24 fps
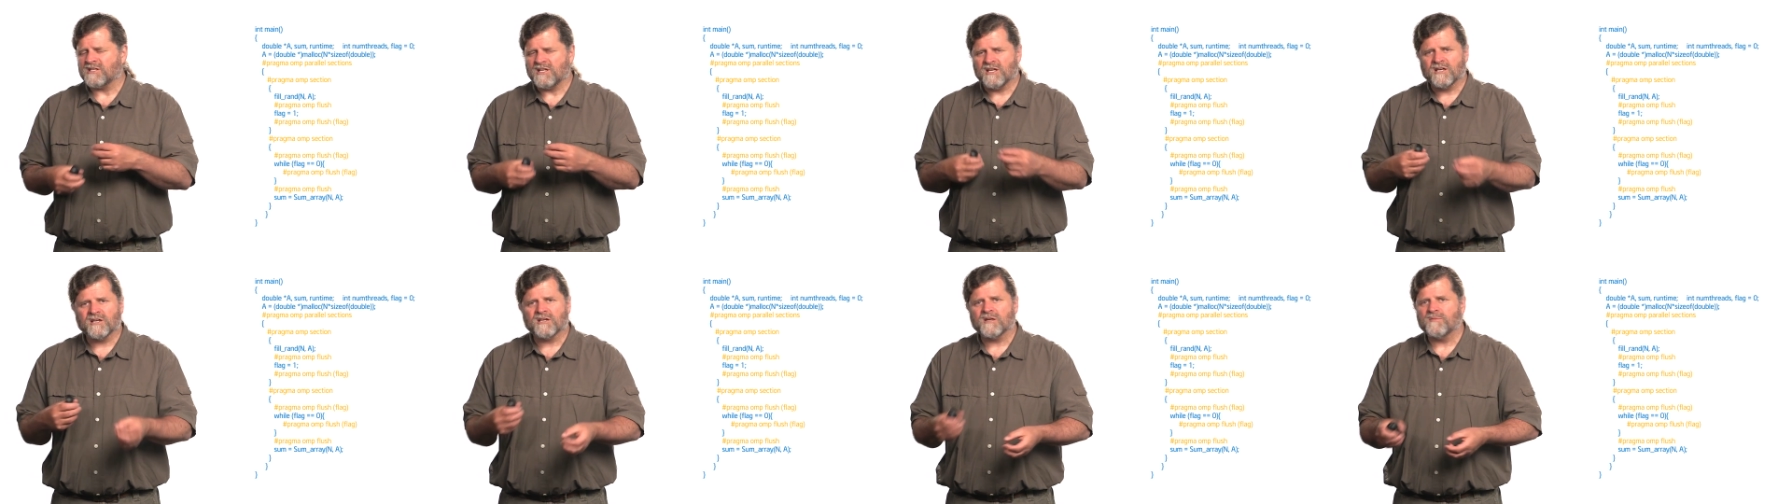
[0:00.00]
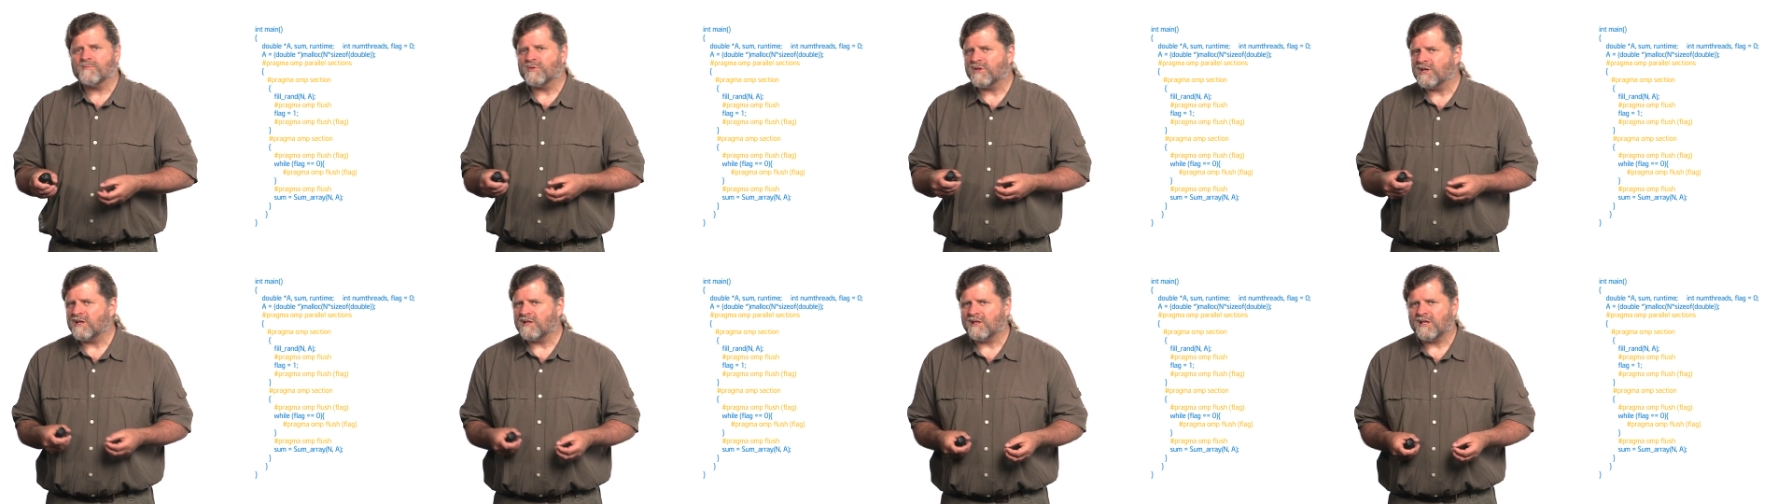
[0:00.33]

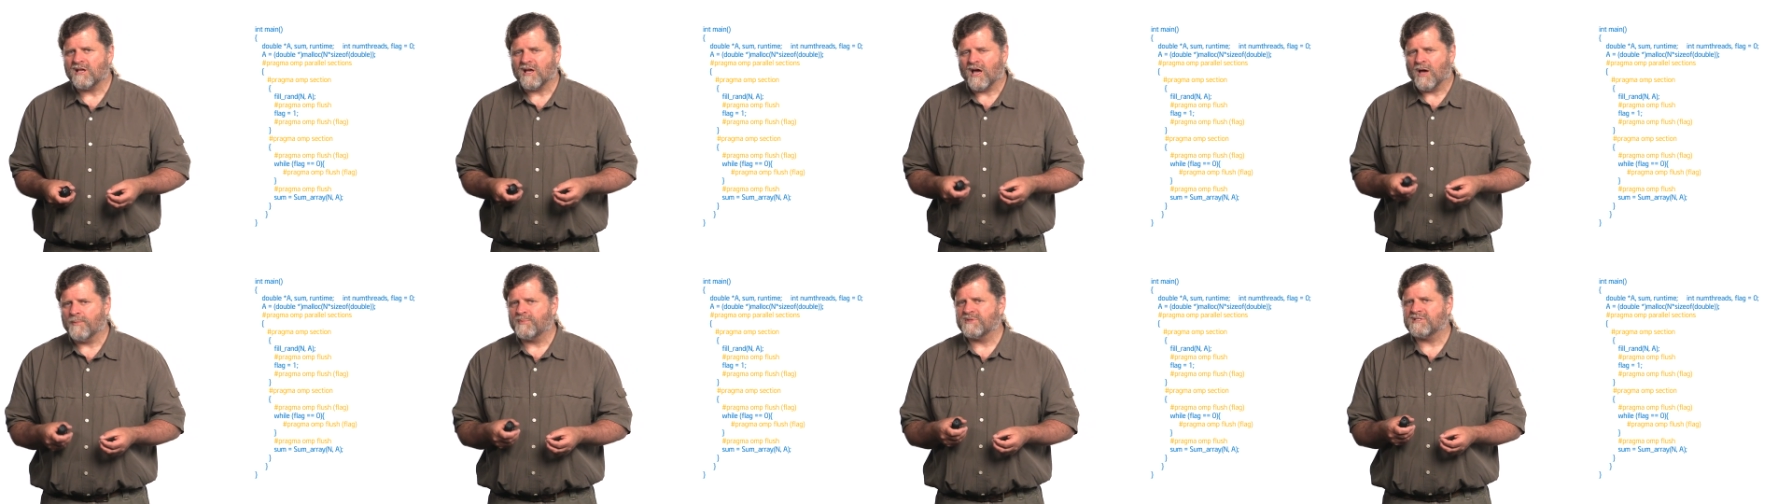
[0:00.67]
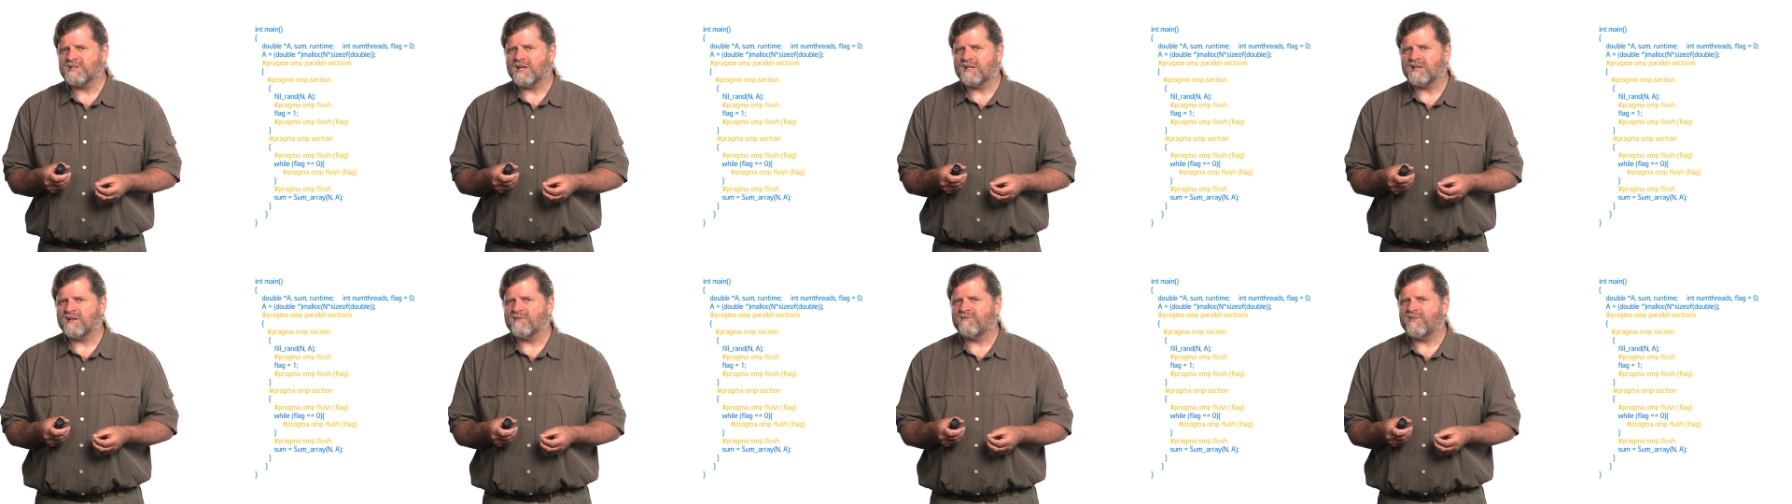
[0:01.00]
incompletely
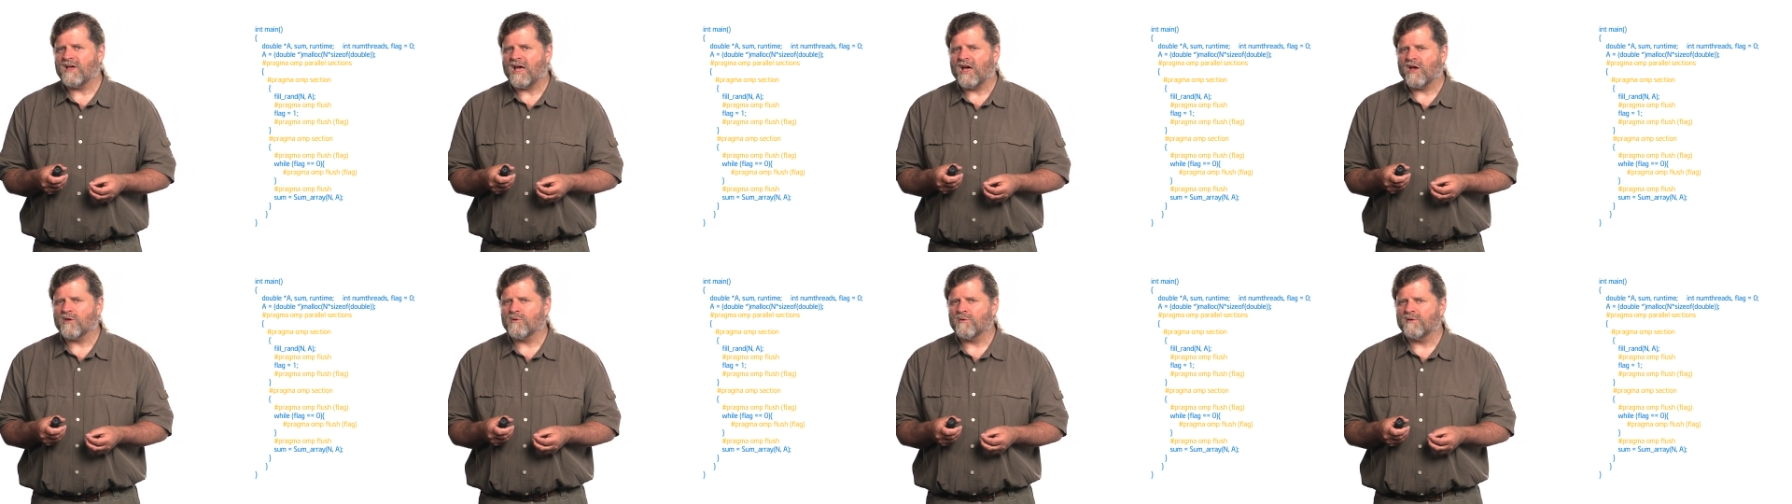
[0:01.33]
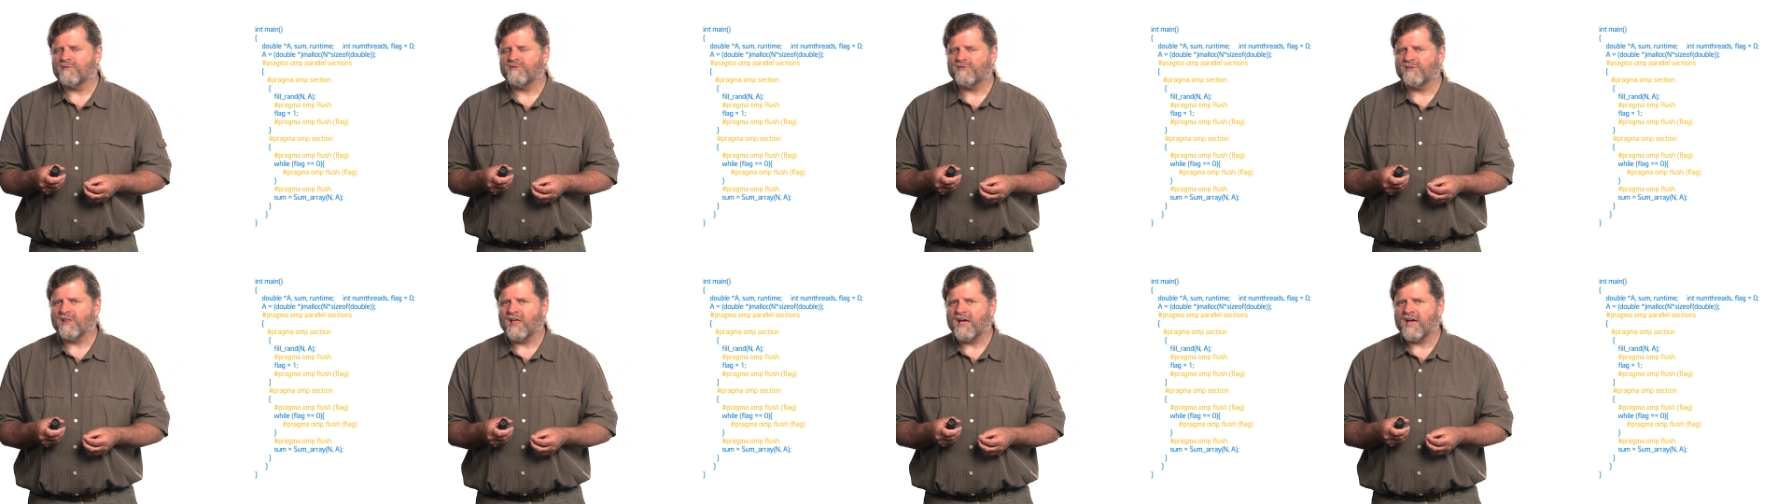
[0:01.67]
updated value
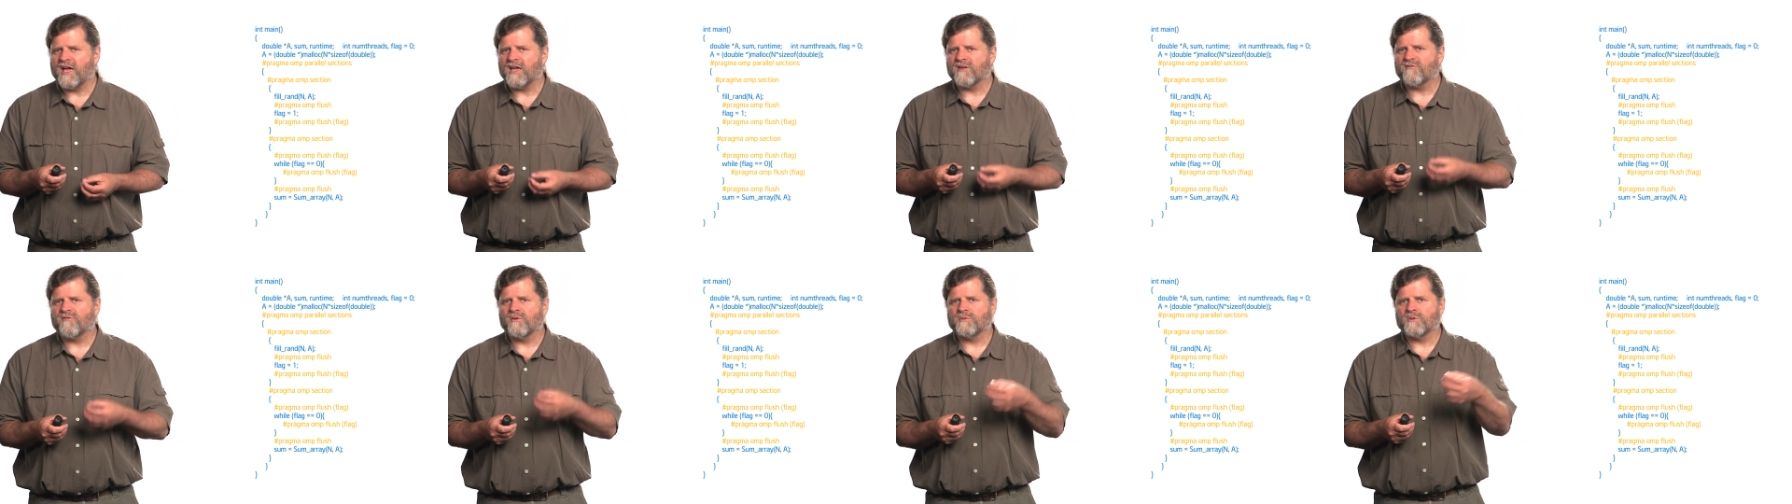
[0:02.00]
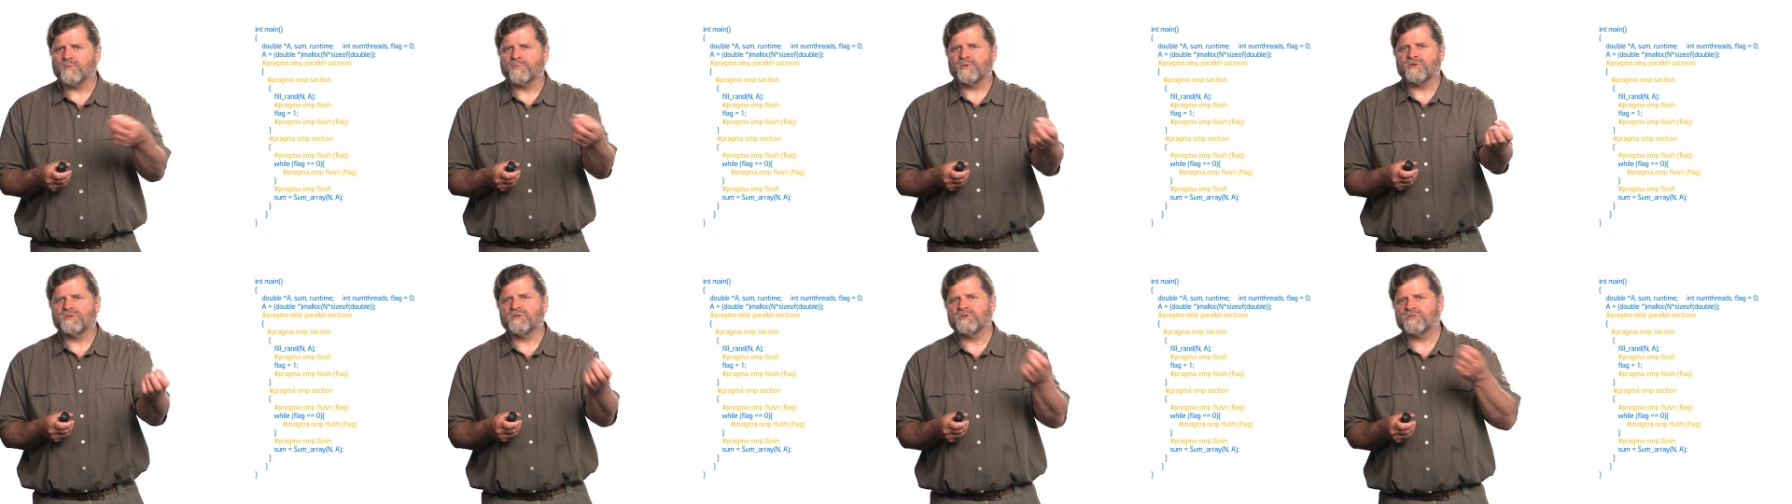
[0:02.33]
of flag from
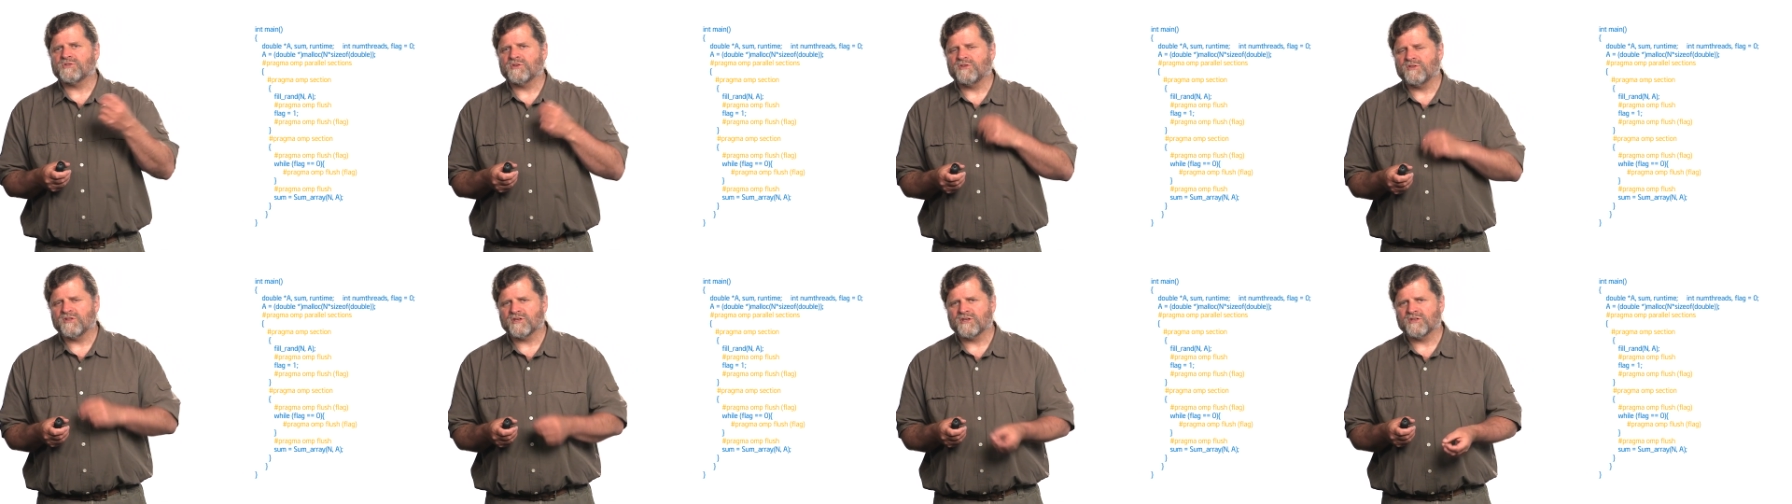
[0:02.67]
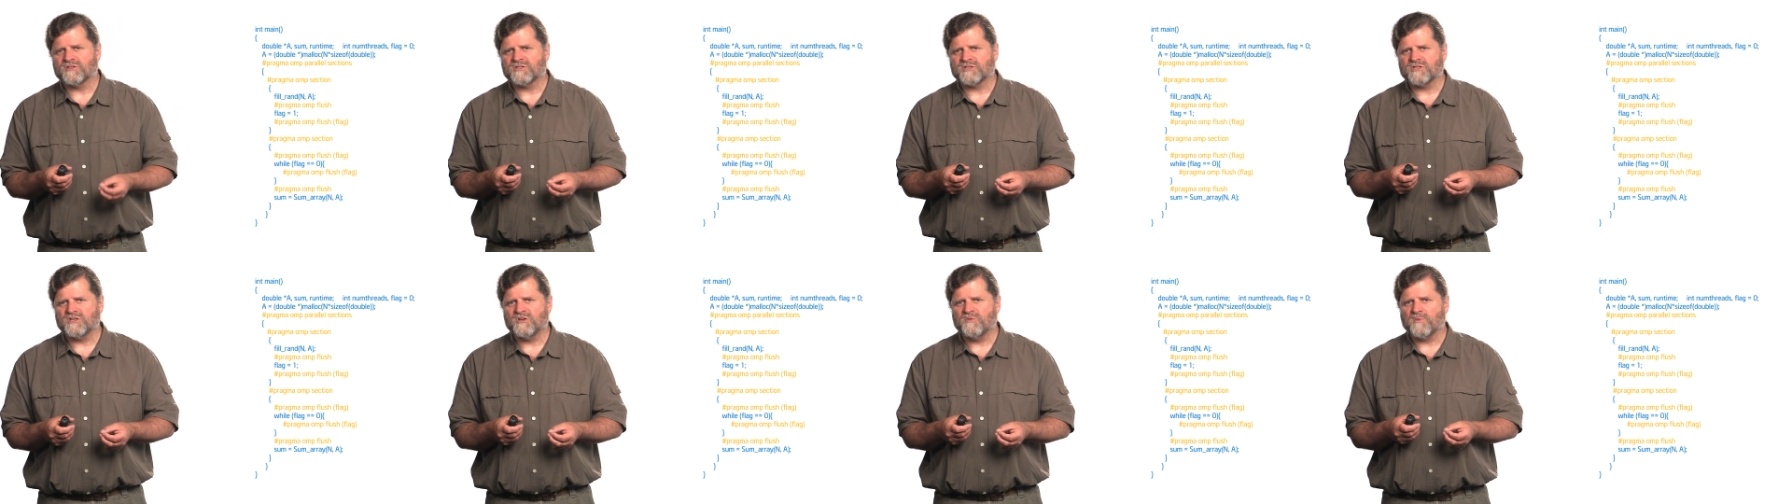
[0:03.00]
the producer to the
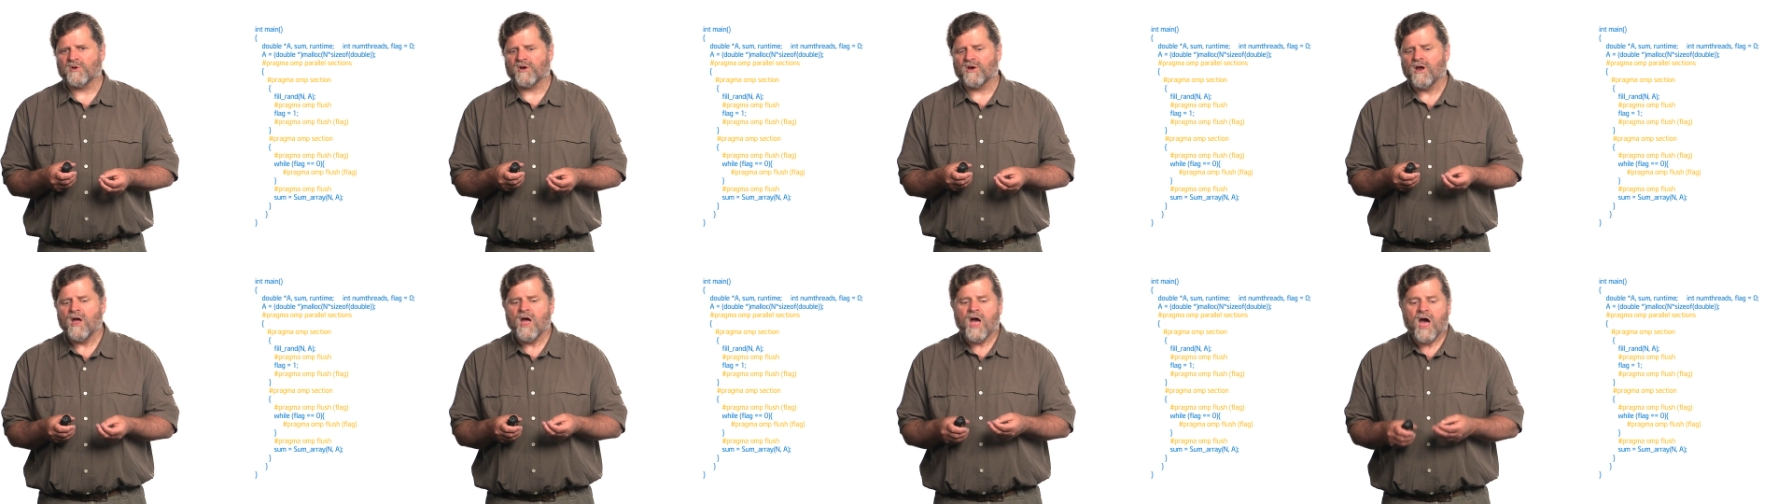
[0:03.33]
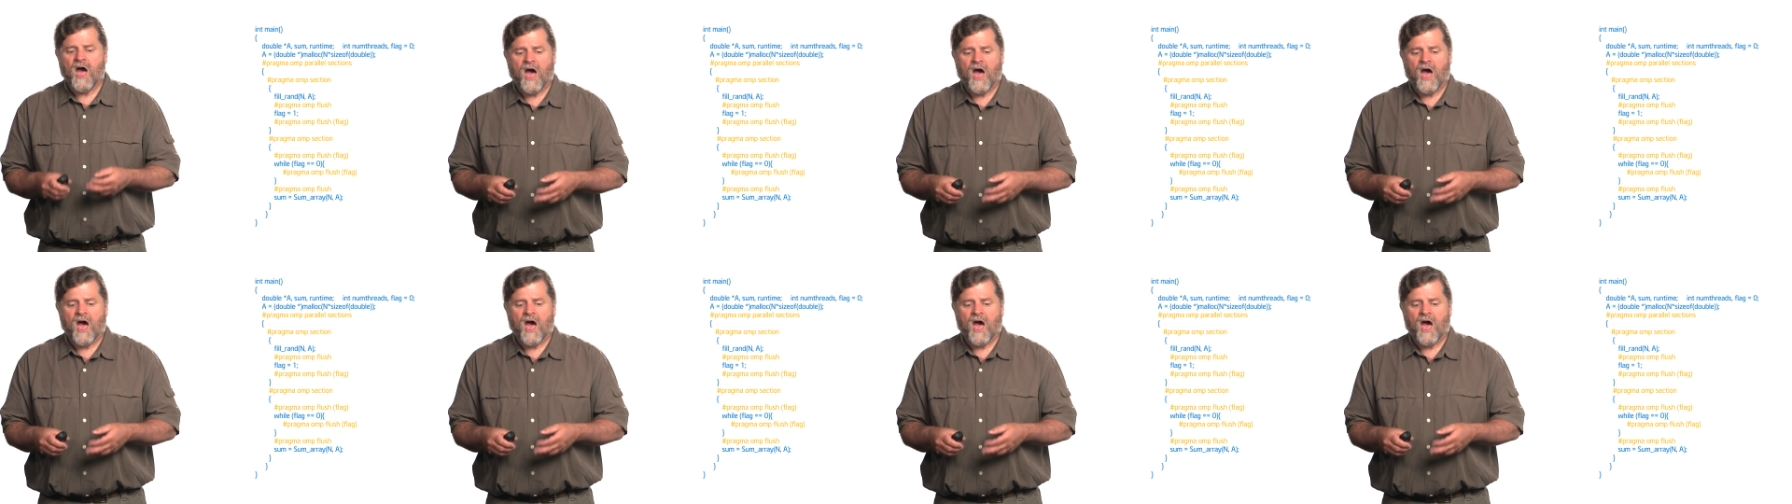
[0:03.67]
consumer,